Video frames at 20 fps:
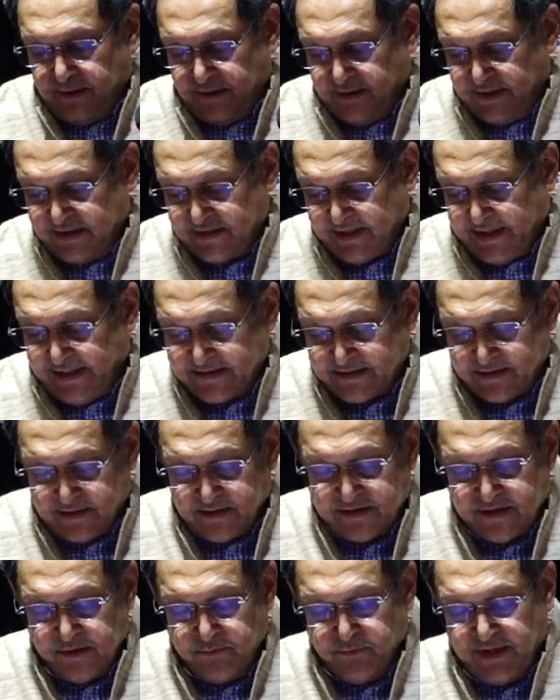It's as
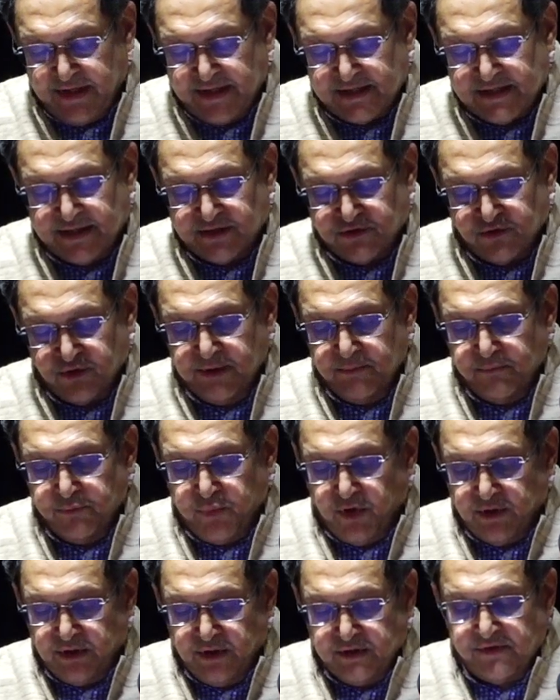simple as that. So
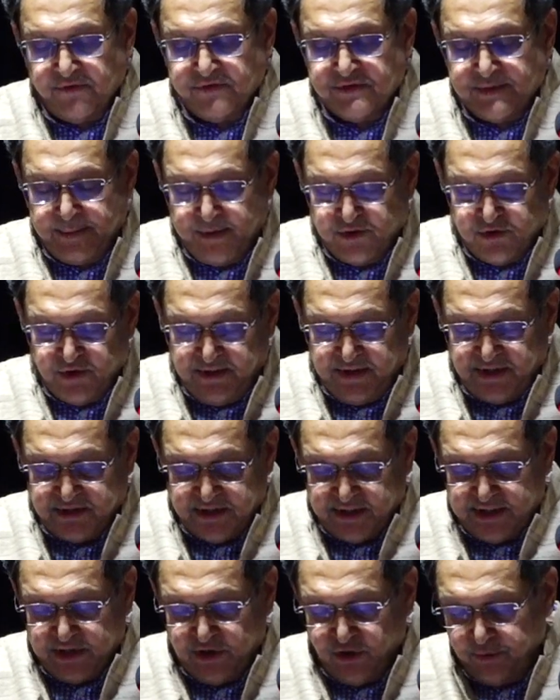importance of spiritual
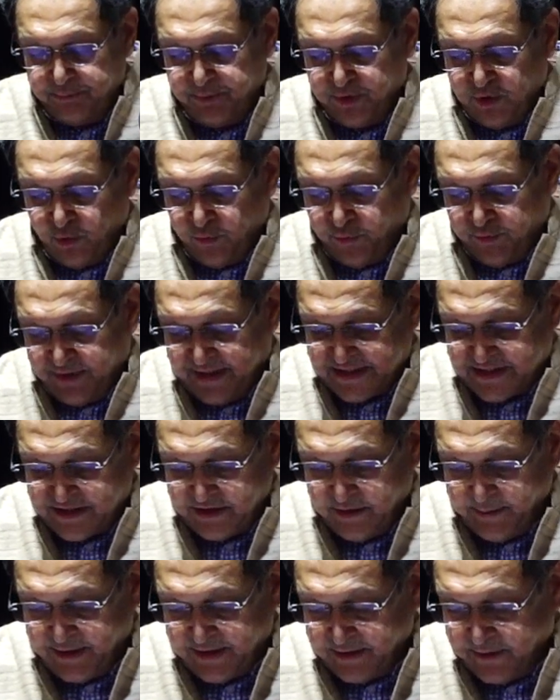teacher cannot be
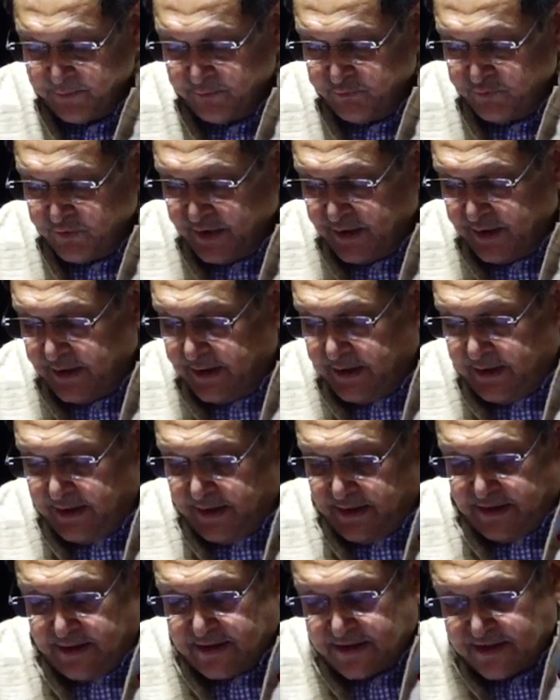overestimated.
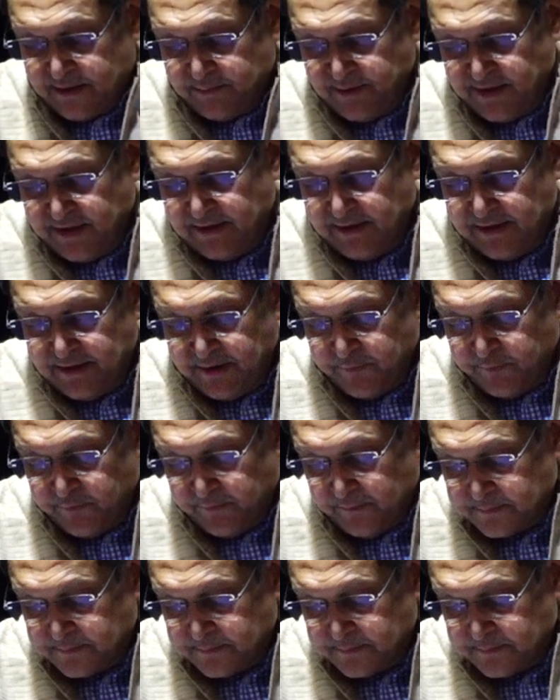Similarly,